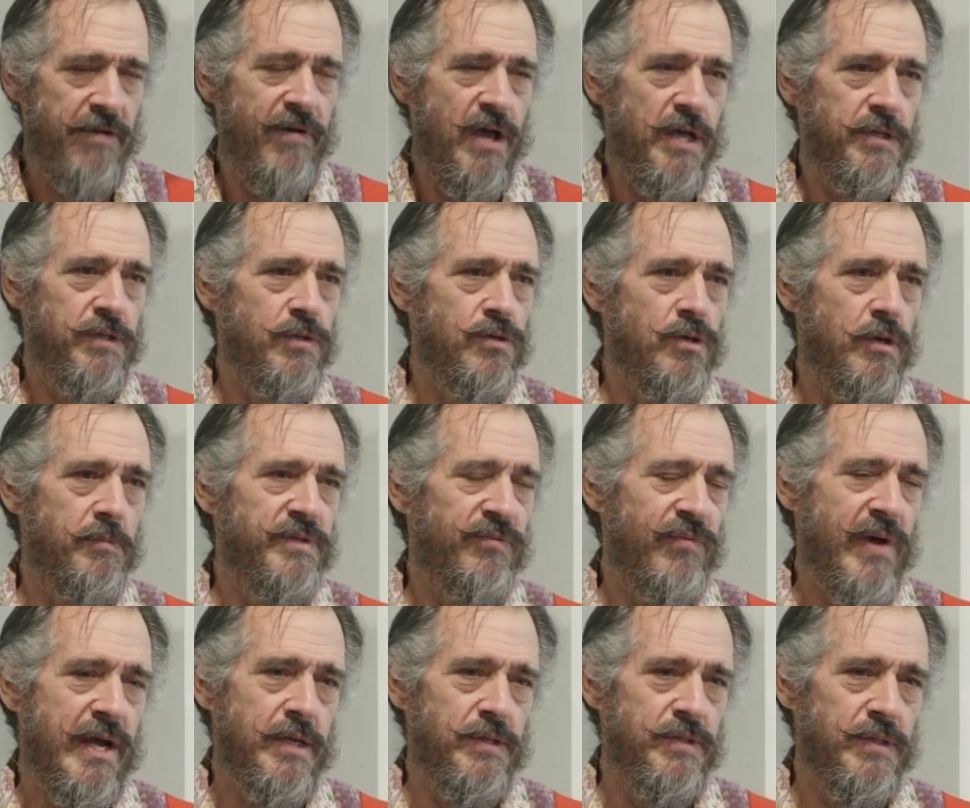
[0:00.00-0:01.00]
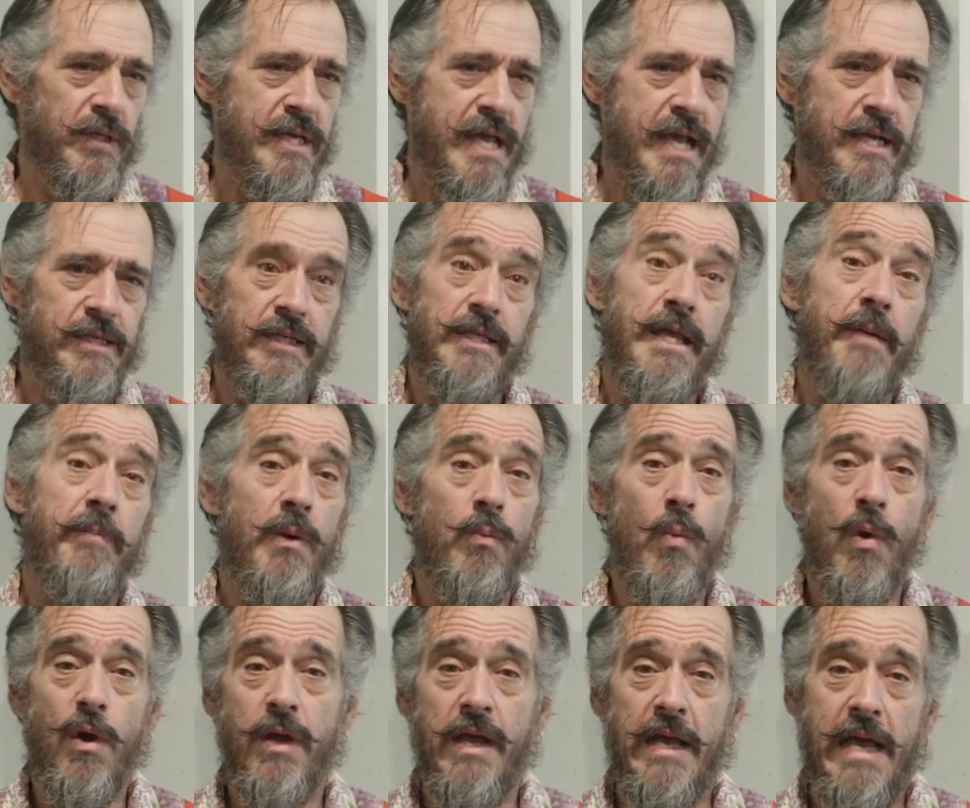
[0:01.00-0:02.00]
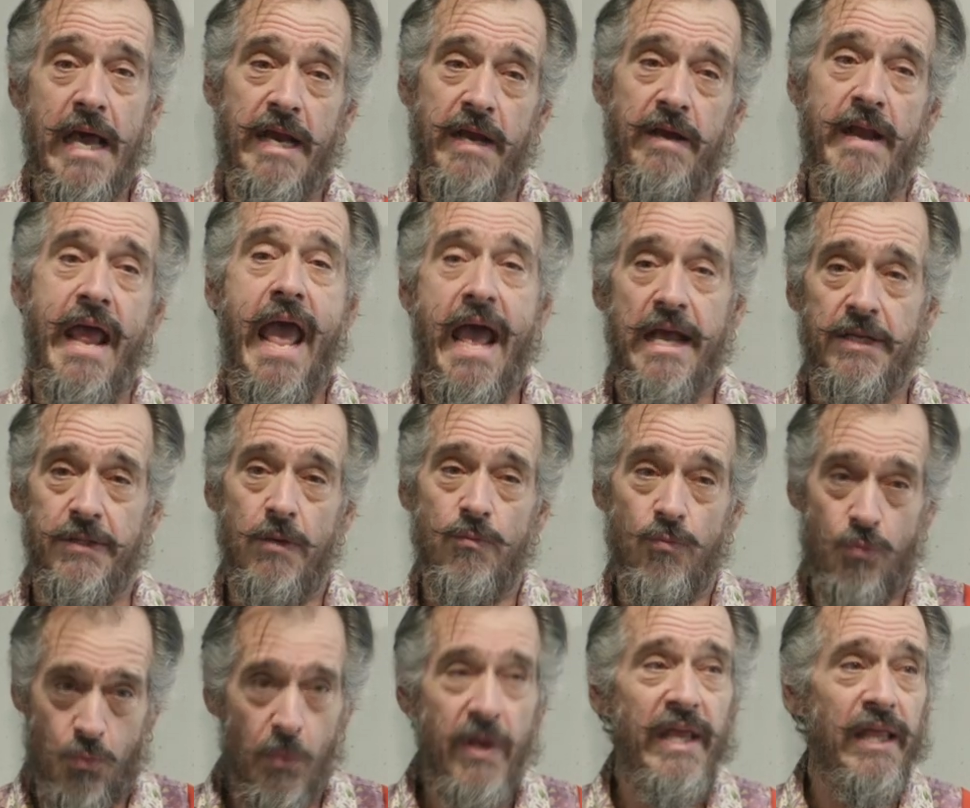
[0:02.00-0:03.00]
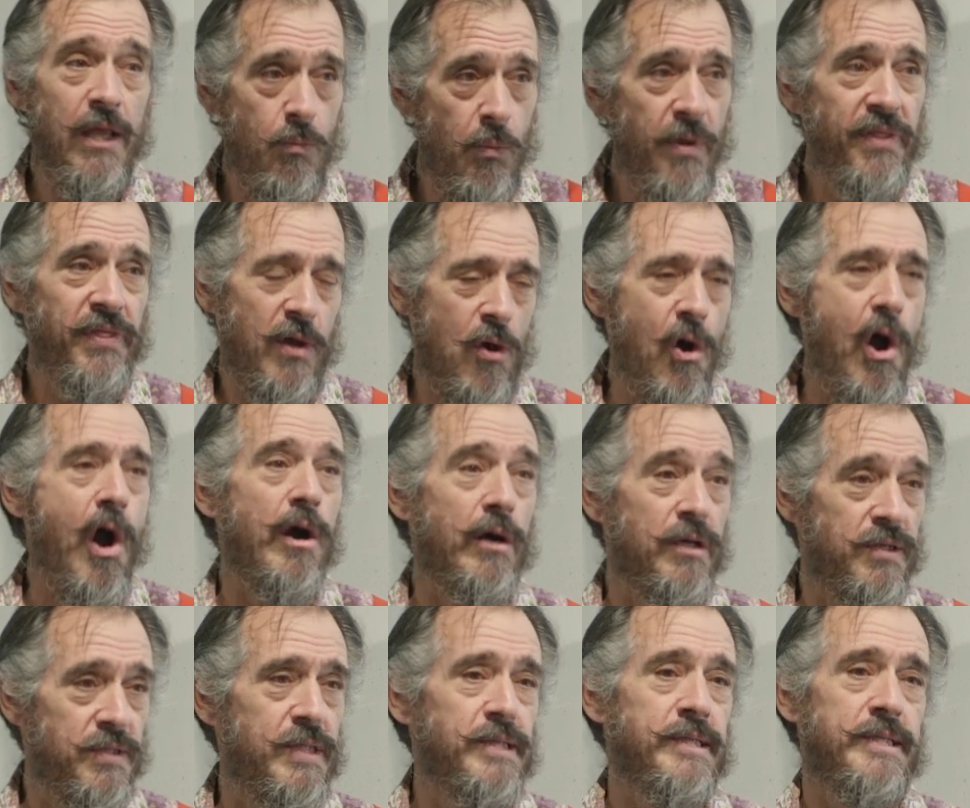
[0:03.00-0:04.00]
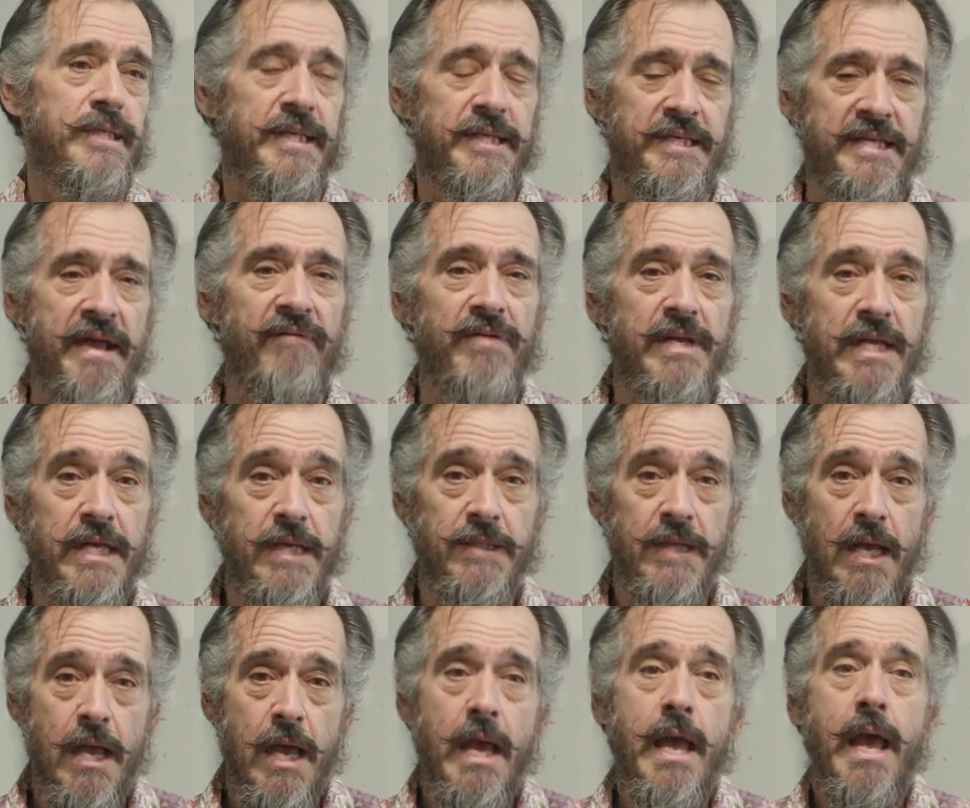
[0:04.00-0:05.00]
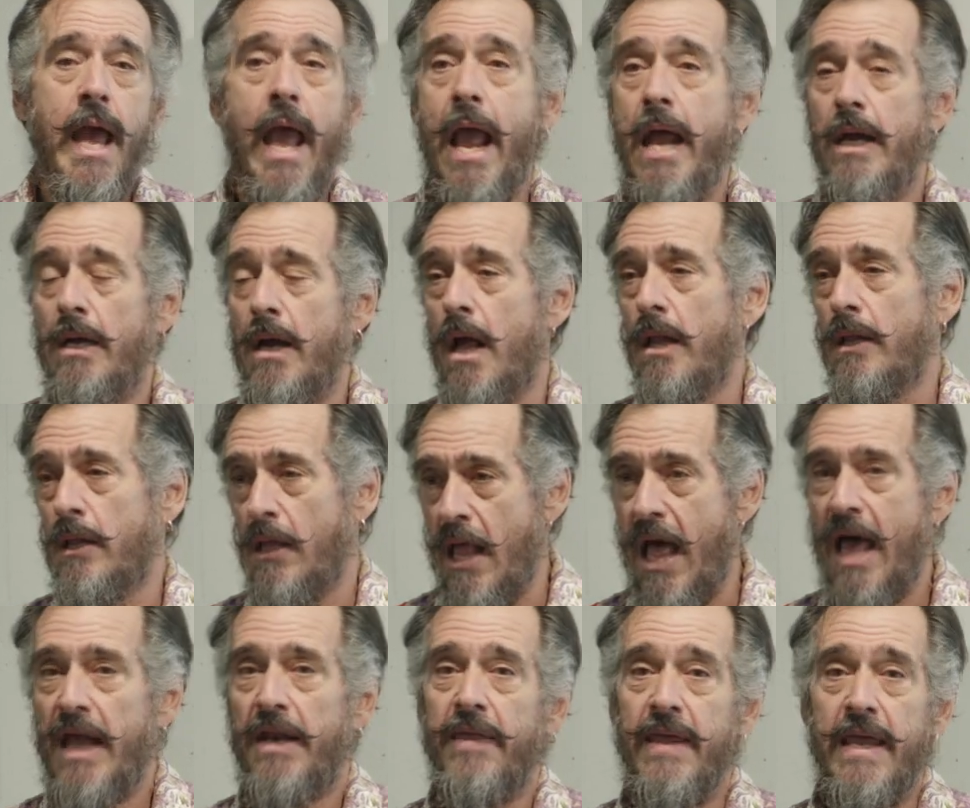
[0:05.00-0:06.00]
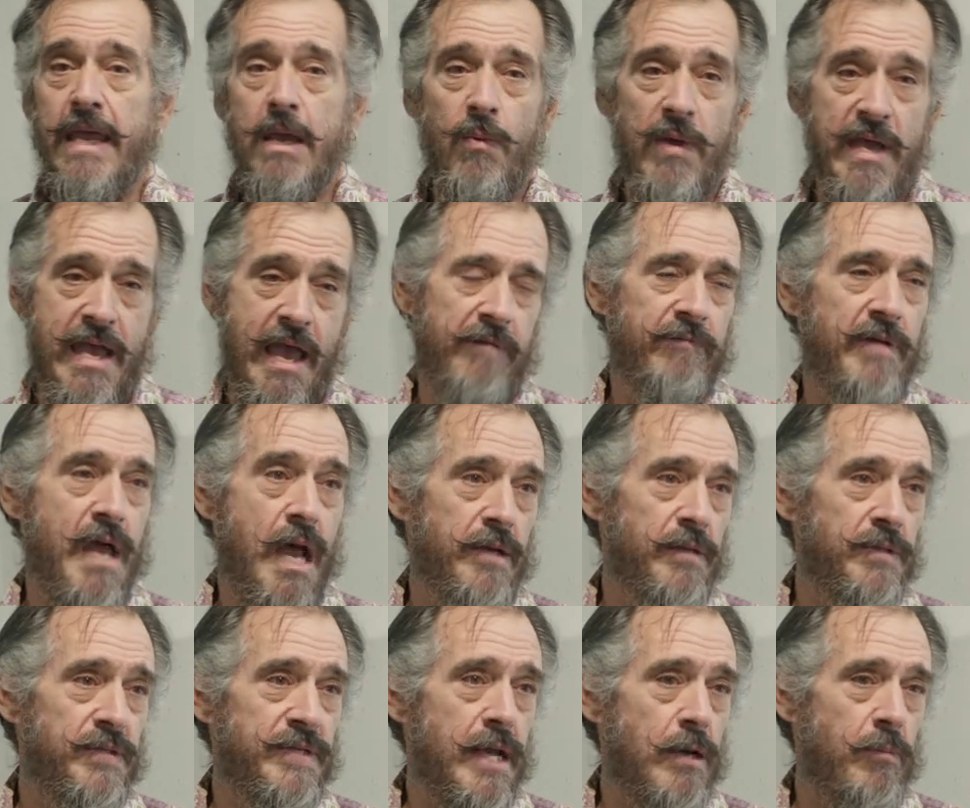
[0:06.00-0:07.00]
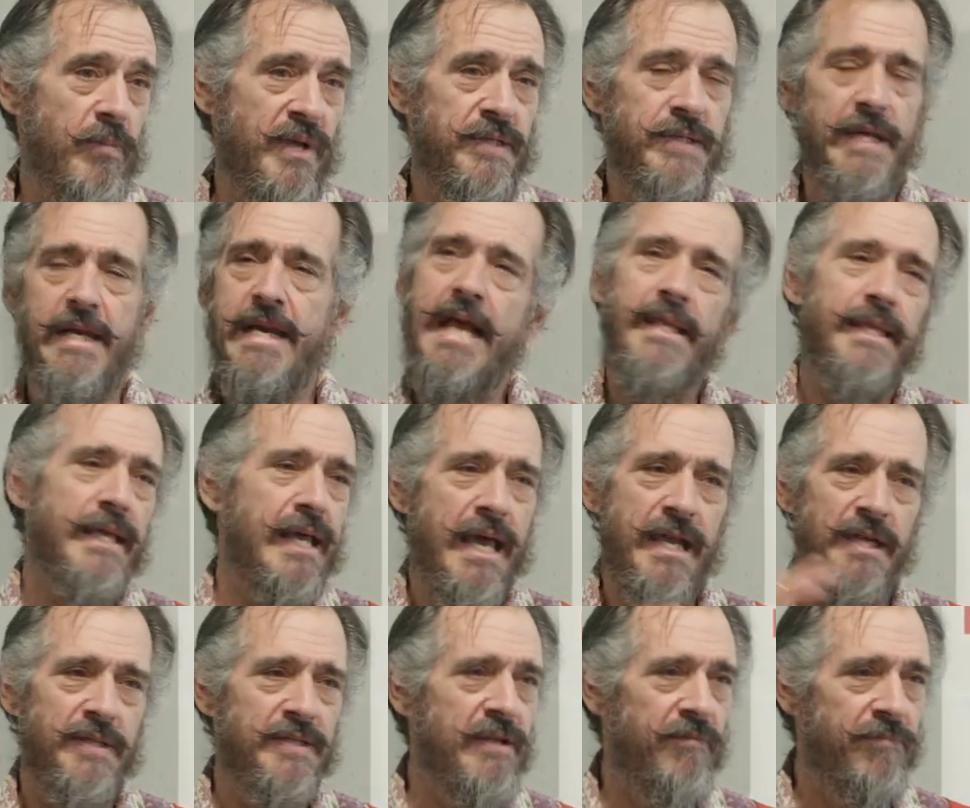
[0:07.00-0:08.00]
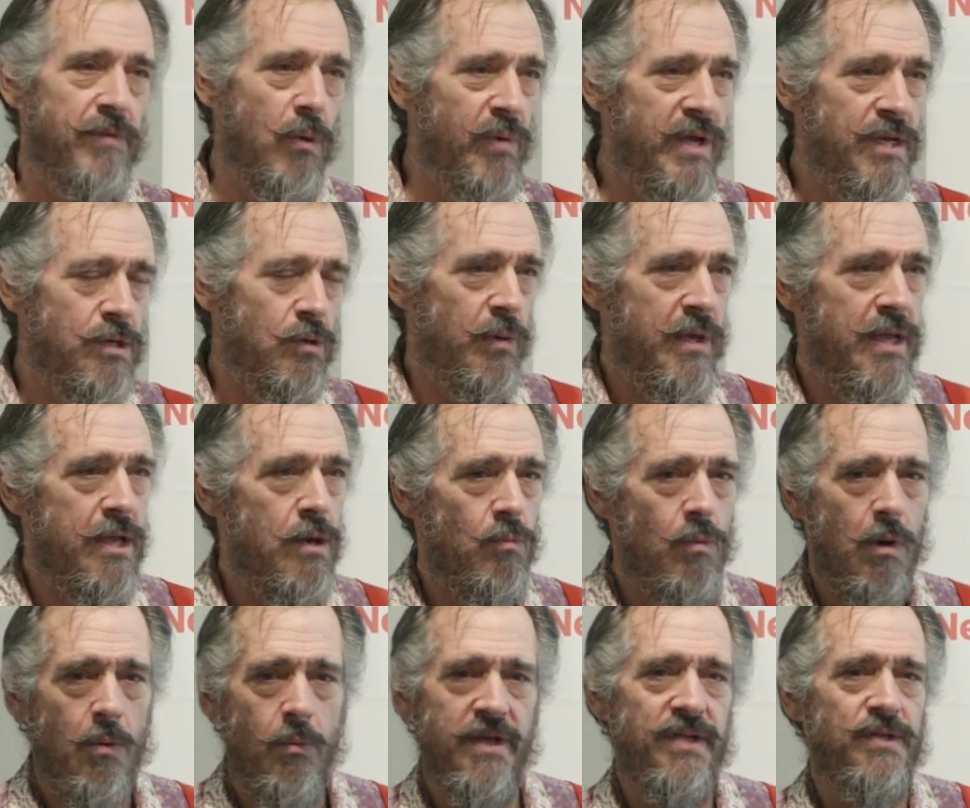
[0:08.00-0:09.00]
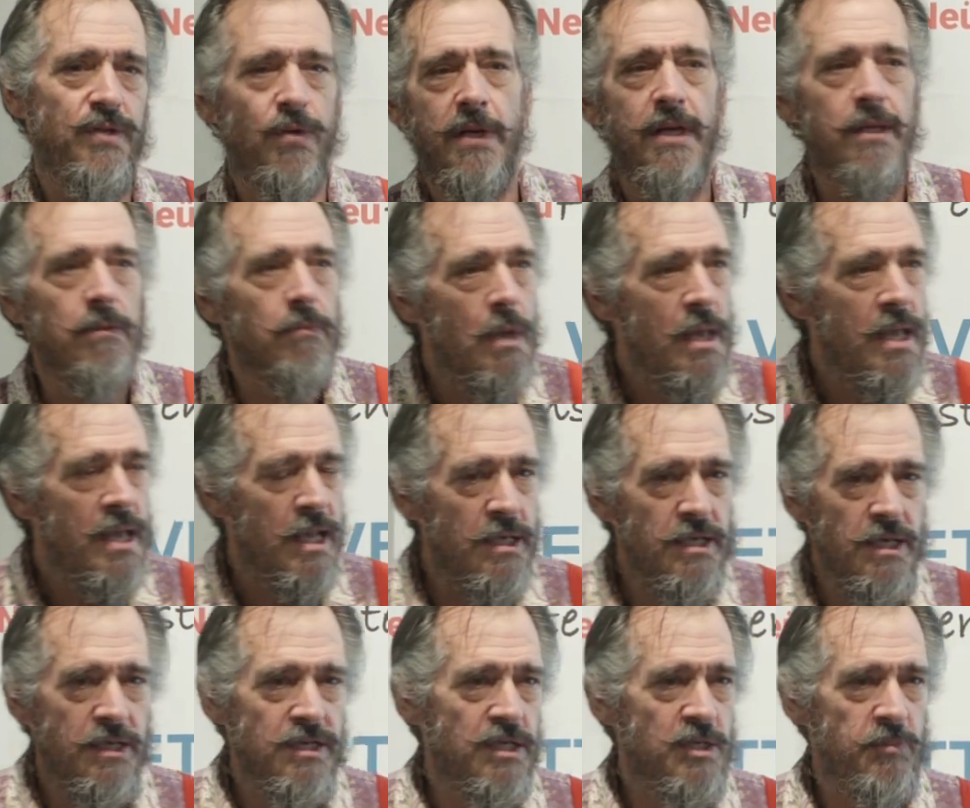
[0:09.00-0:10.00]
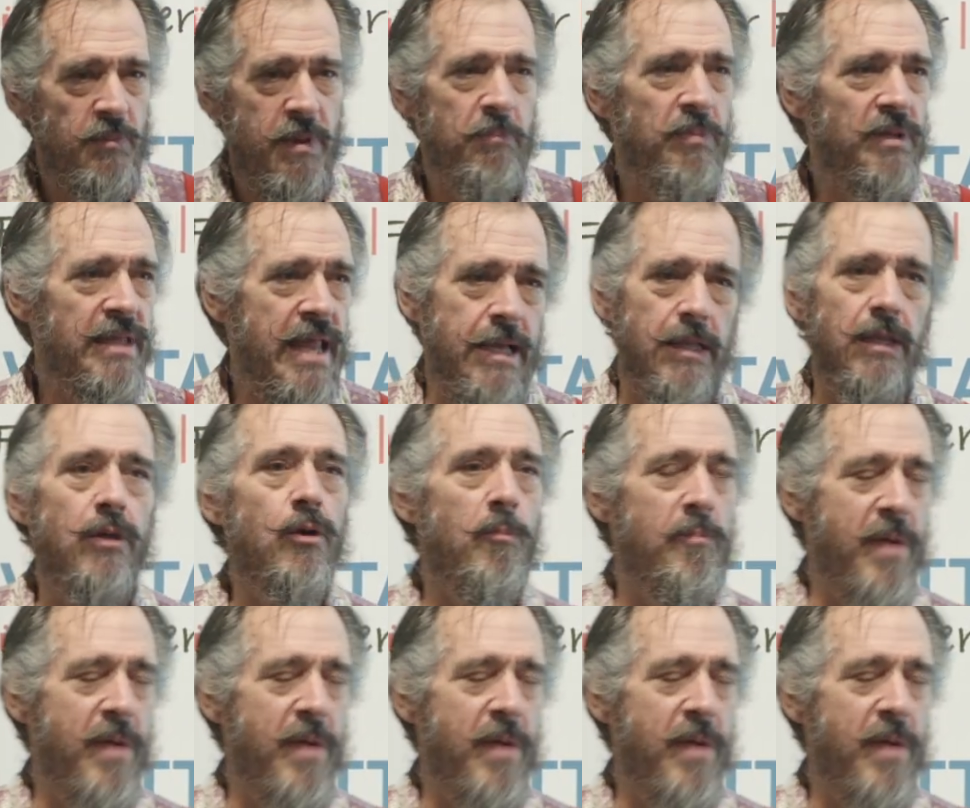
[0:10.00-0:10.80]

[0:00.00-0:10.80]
of us in terms of reconciliation. They've been working on it as really with their heart since the 70s, and a lot of the iwi have gotten settlements, and not the kind of stuff that we do here where we treat indigenous people like little